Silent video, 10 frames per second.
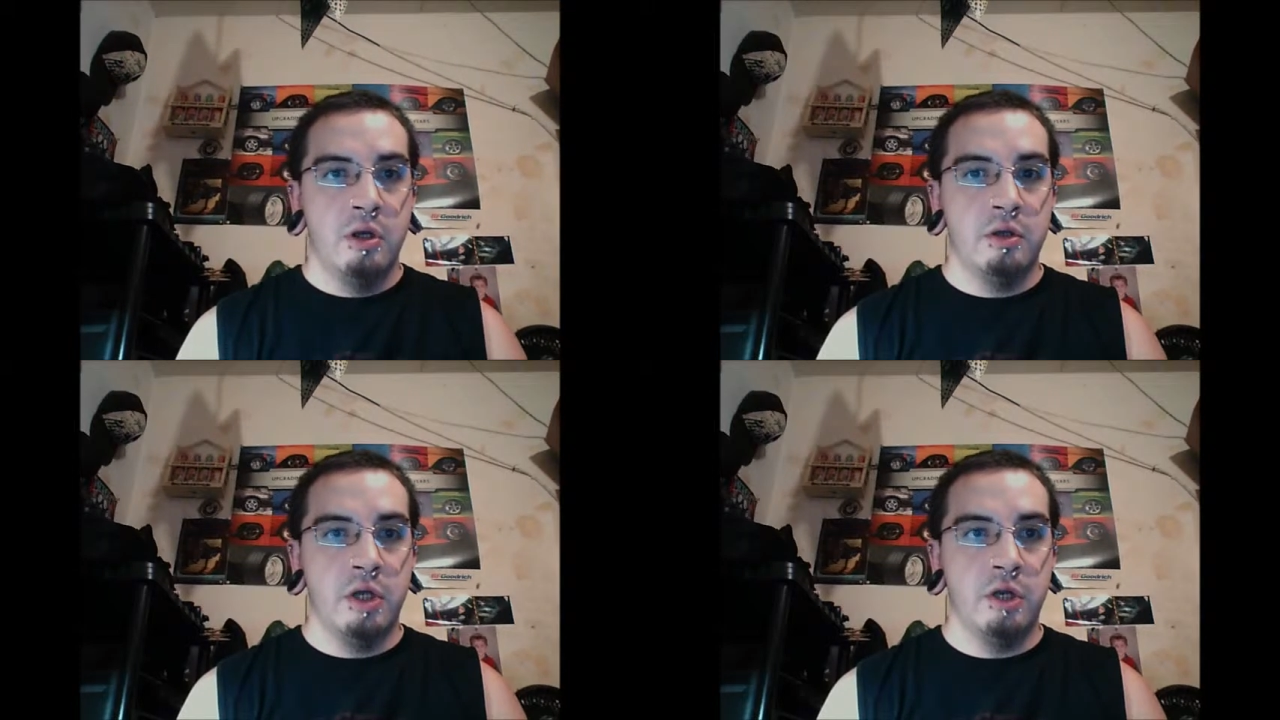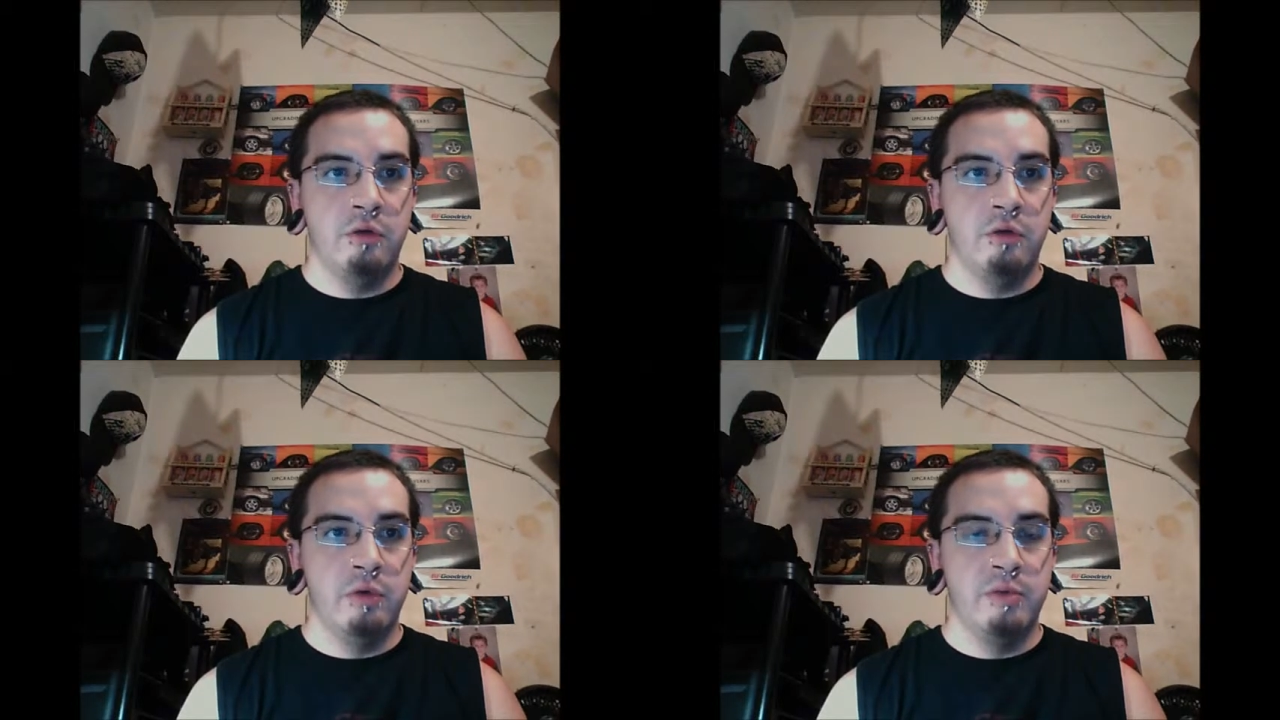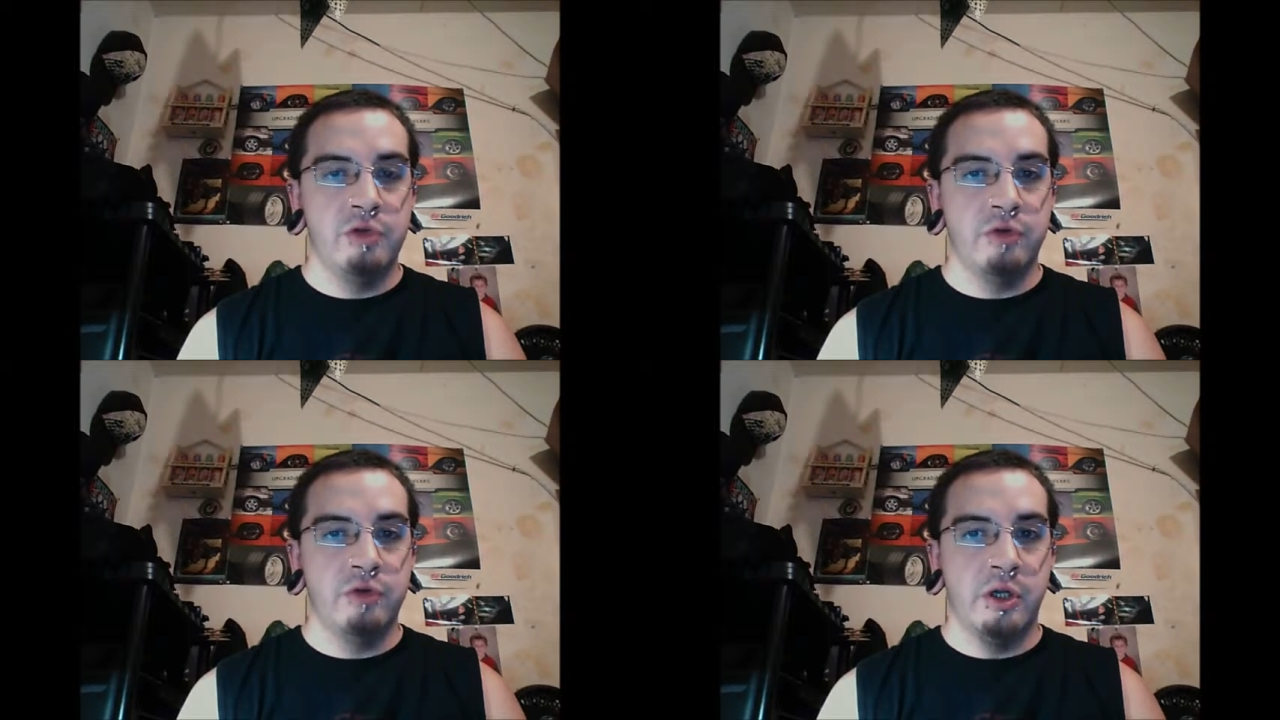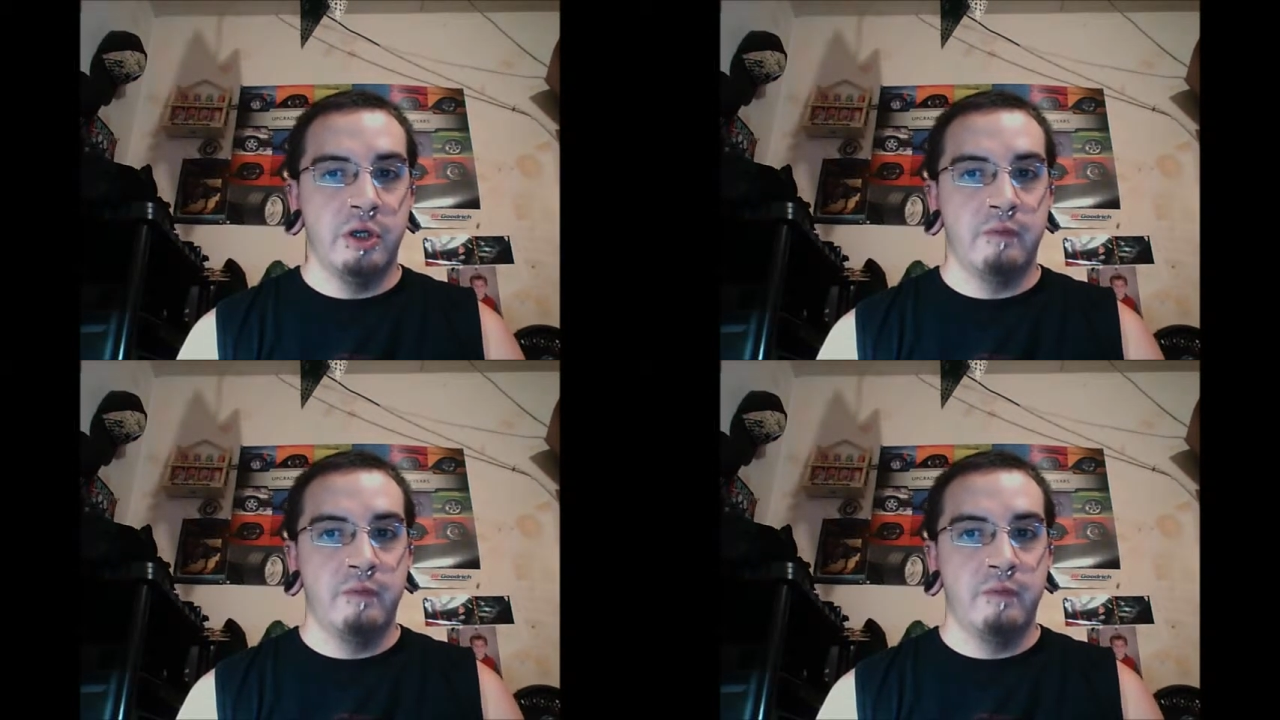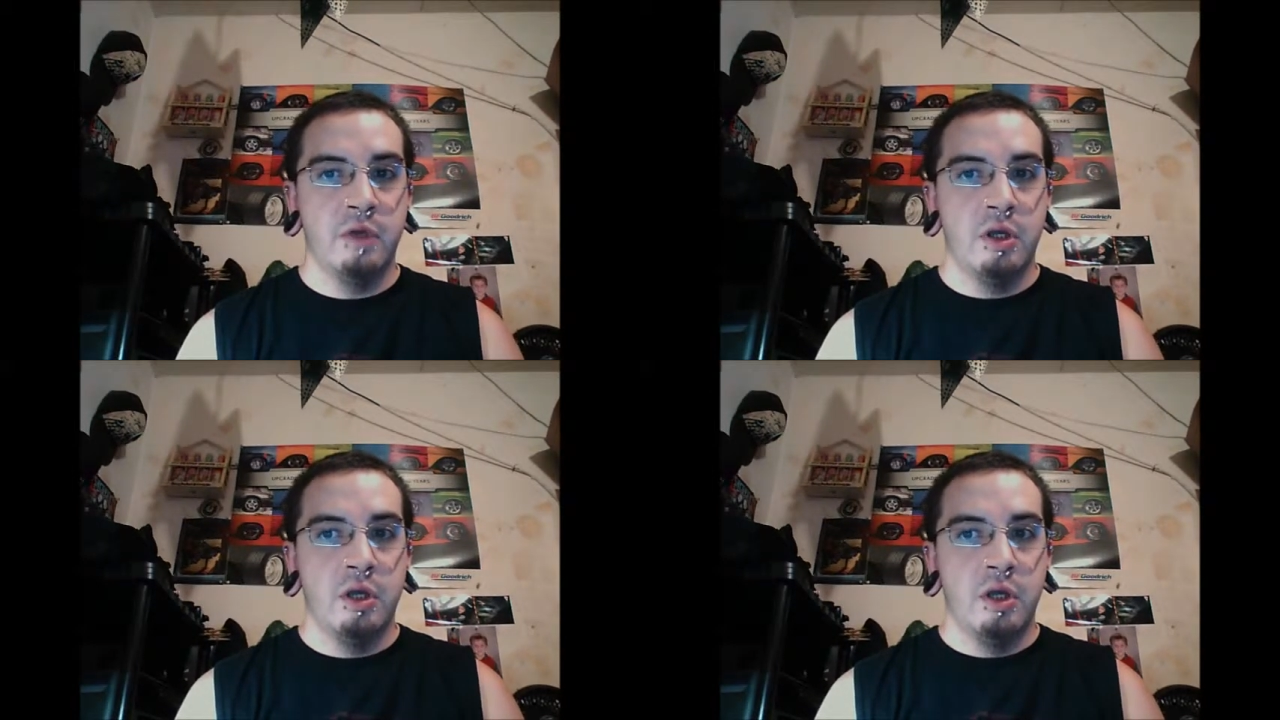that you will be drilling
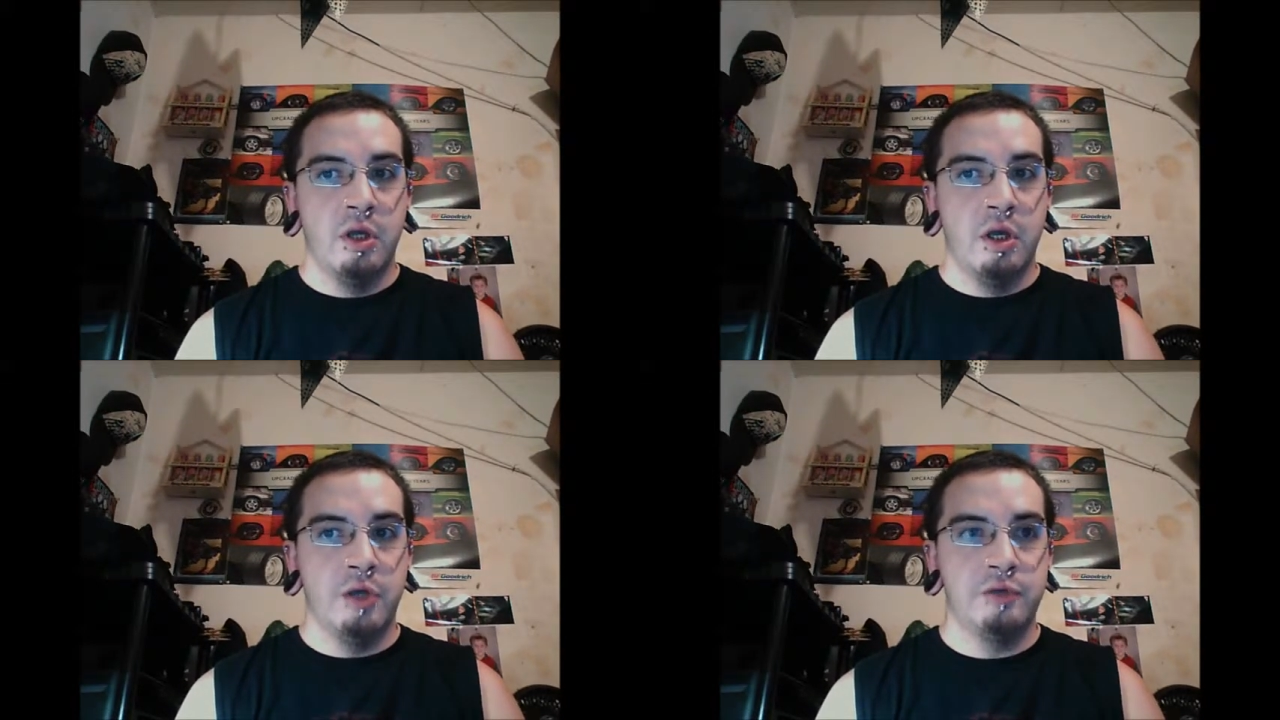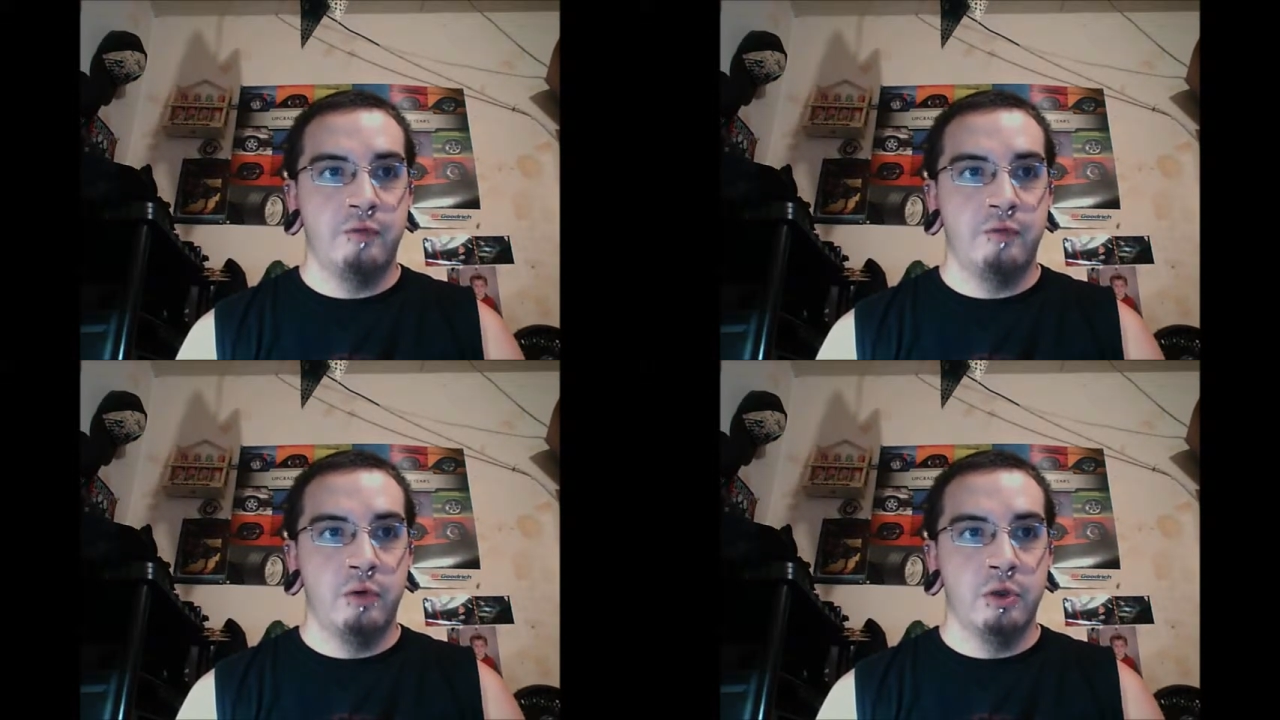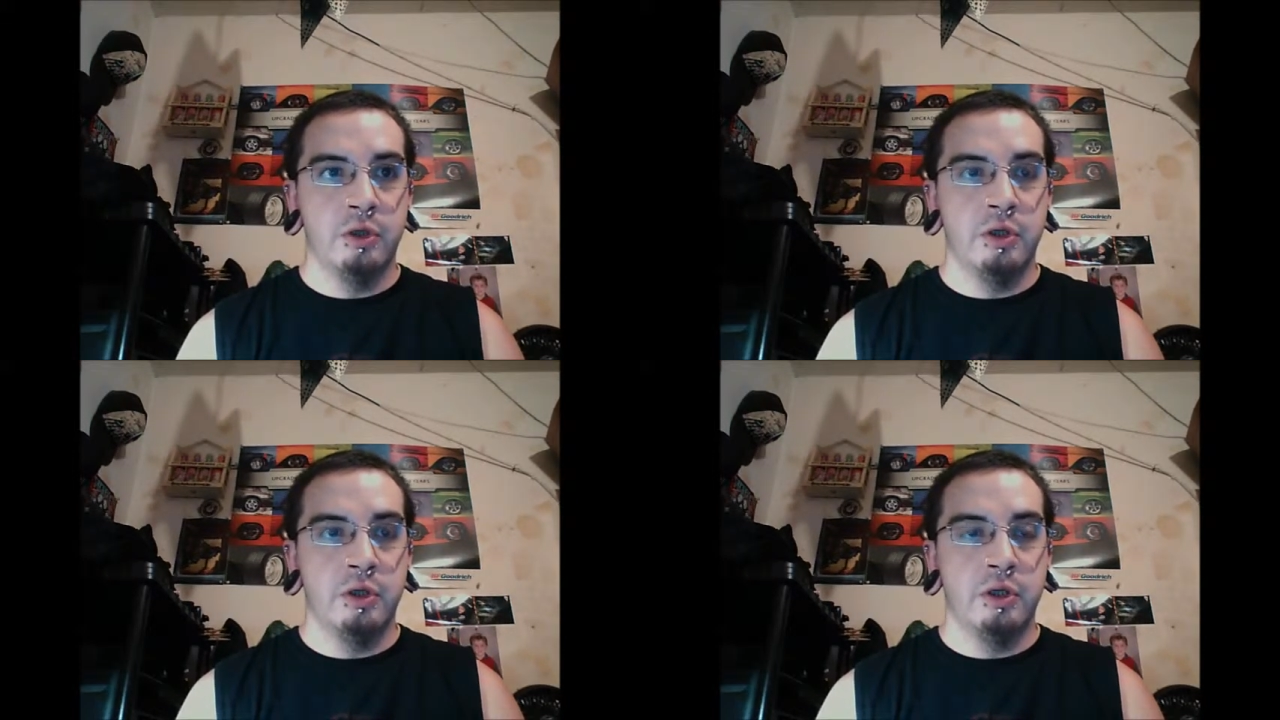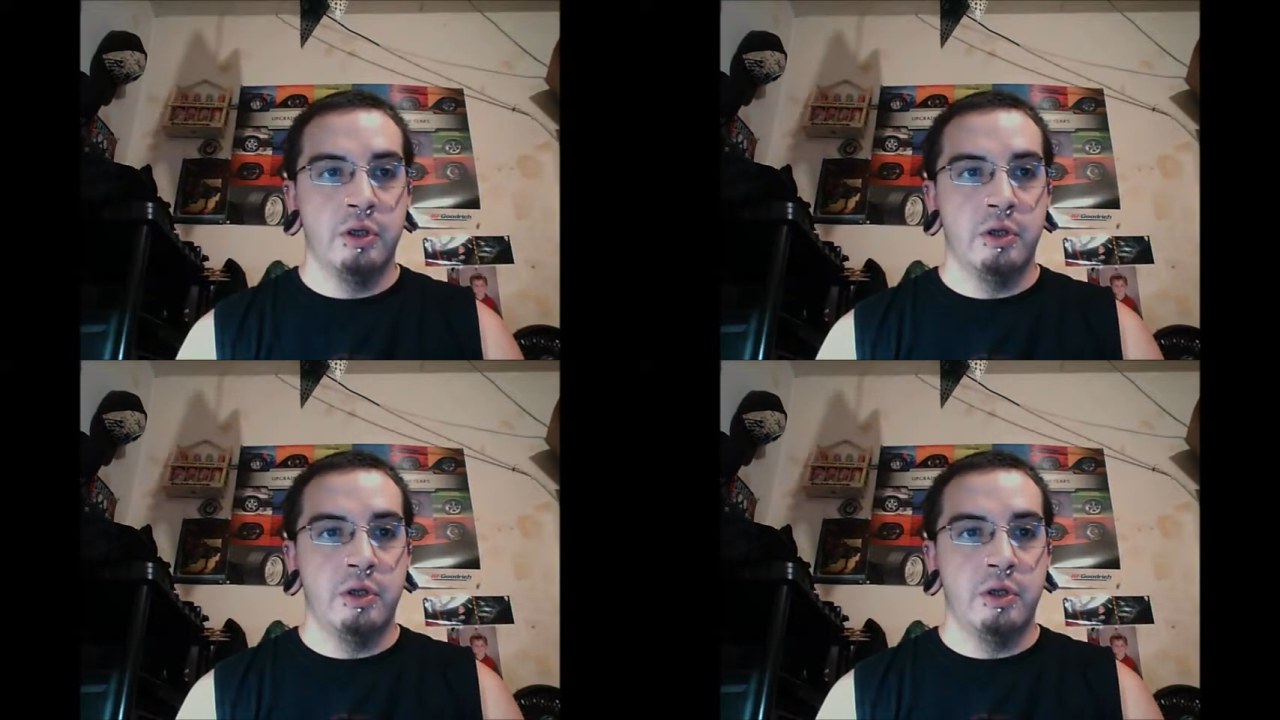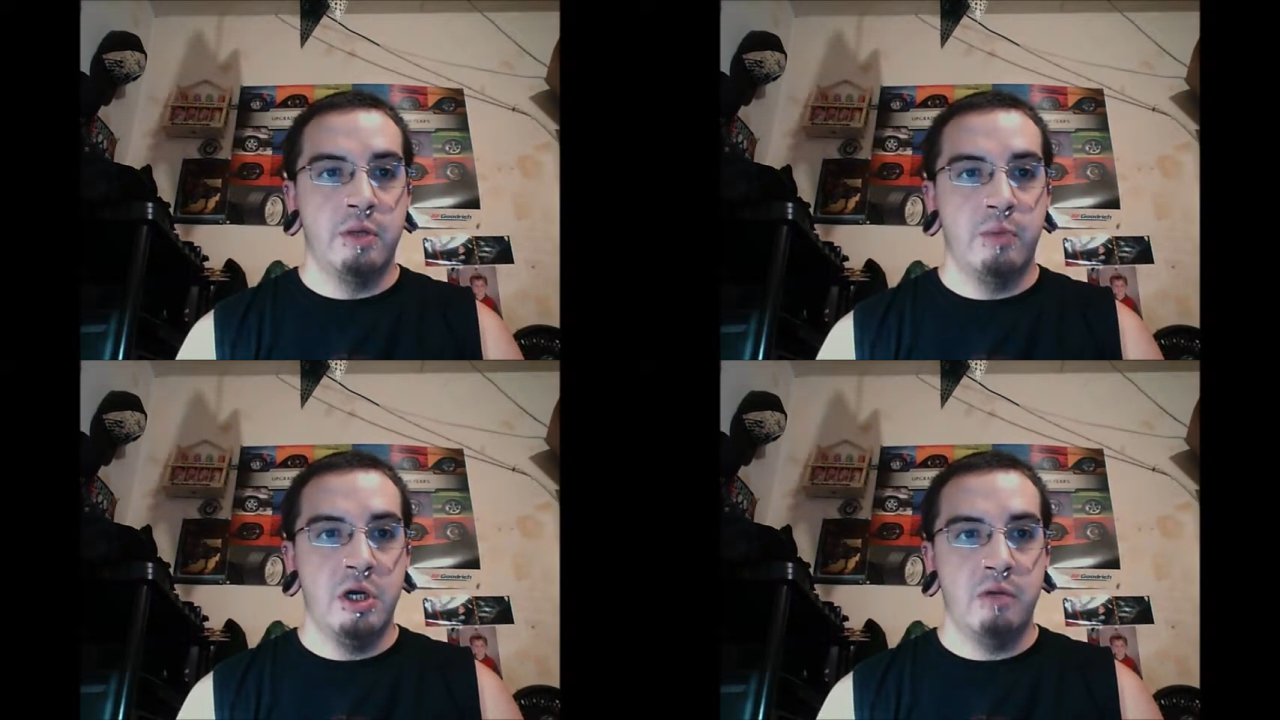is for the
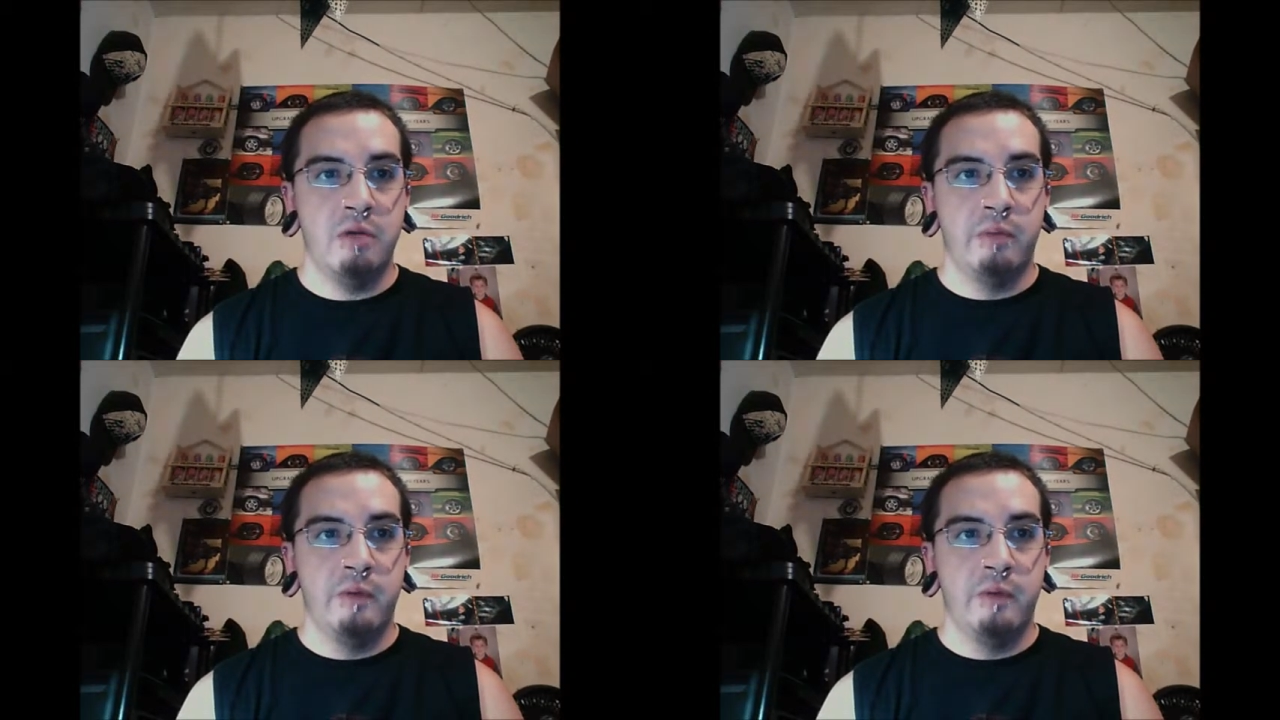pump.